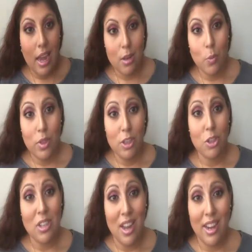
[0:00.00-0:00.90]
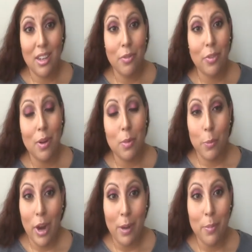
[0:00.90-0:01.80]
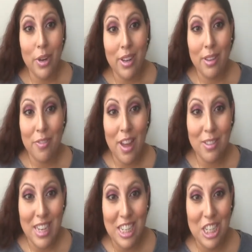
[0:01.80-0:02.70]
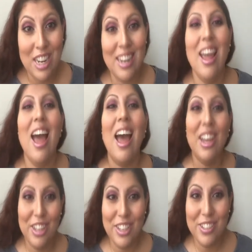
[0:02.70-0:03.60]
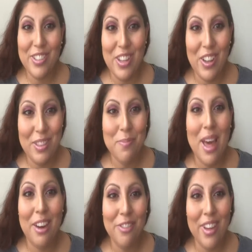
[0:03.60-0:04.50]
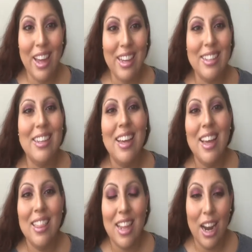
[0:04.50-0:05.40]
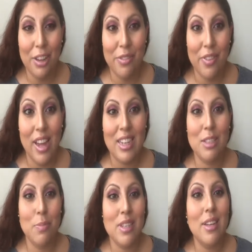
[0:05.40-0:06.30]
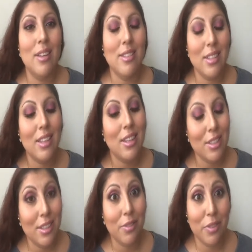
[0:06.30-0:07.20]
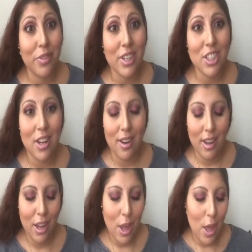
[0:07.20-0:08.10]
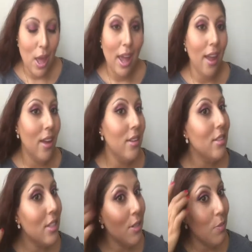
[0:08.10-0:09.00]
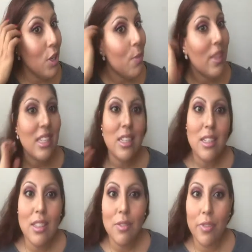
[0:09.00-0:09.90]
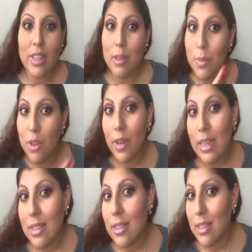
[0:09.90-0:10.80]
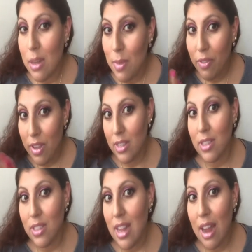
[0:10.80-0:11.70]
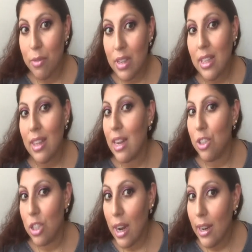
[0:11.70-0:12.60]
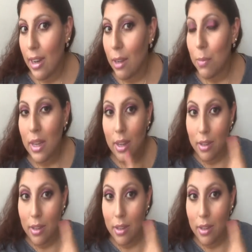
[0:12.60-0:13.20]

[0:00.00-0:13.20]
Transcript: And with the shine from the primer and the foundation, I could use all the mattifying that I could find because it does leave you very shiny. And, you know, but that's an easy fix. I mean, you guys can see my face is not really that shiny.